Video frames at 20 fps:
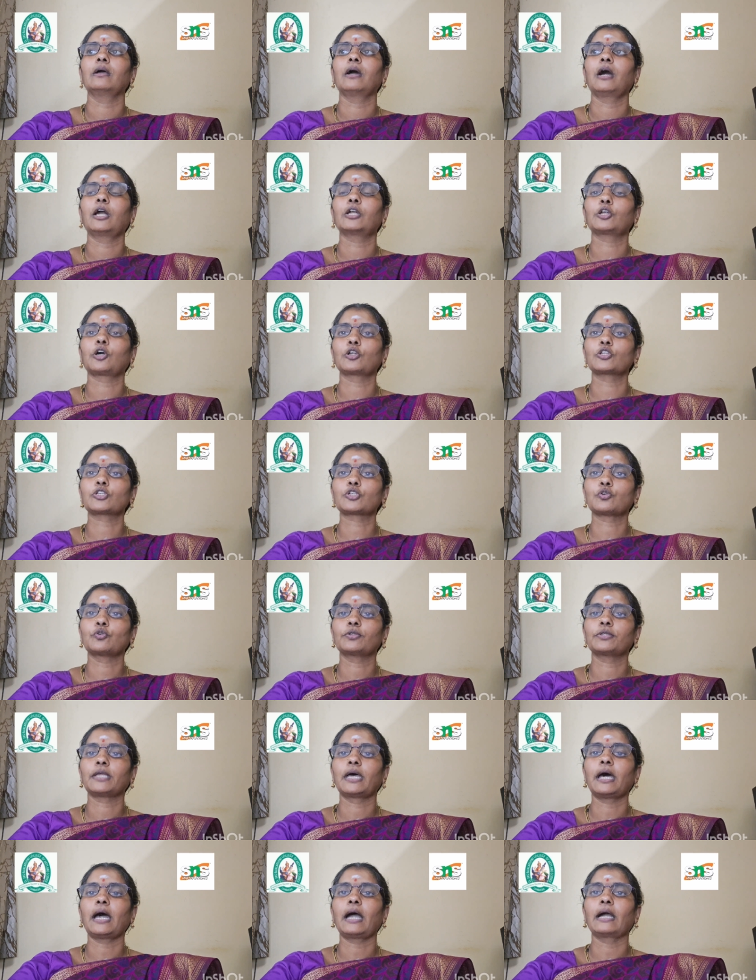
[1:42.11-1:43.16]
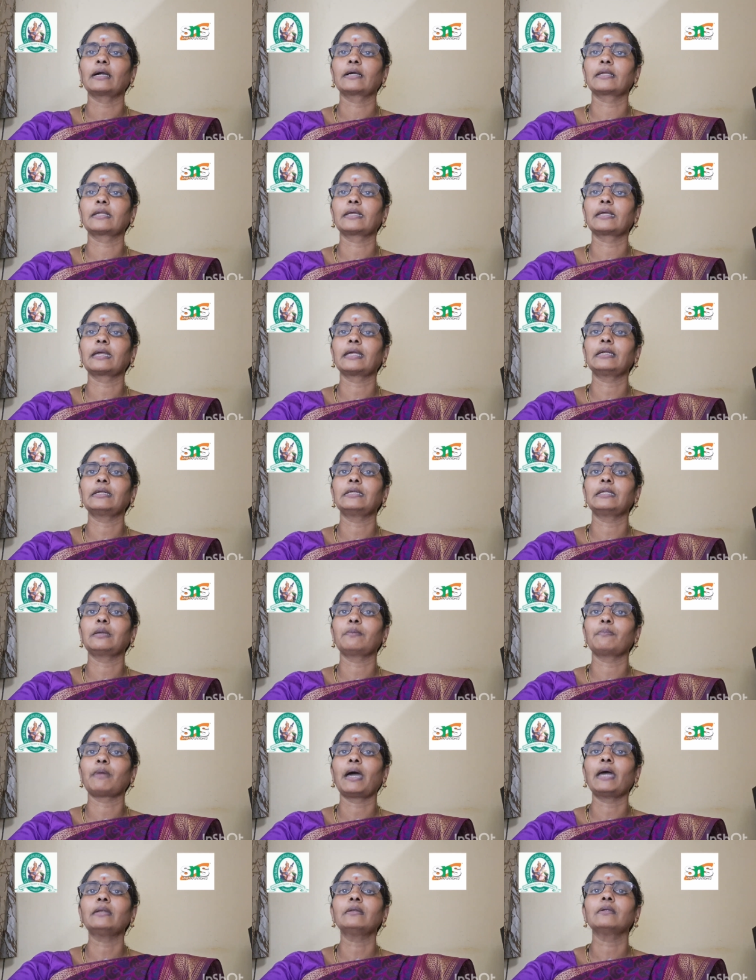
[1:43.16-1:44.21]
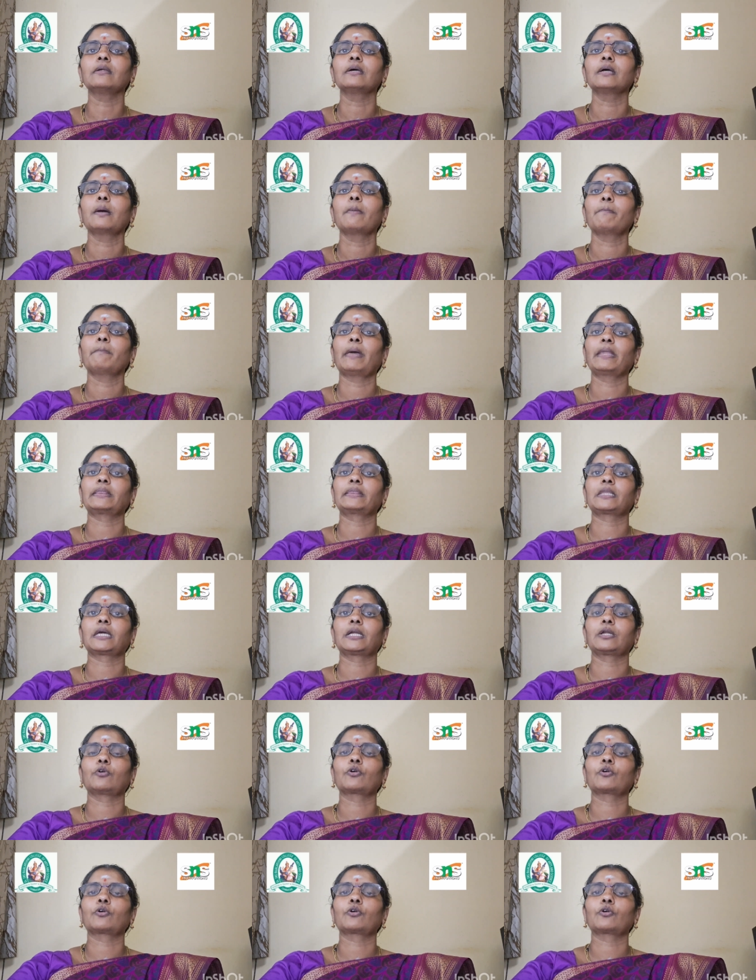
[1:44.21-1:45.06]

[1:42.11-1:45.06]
and also the aggregate demand method.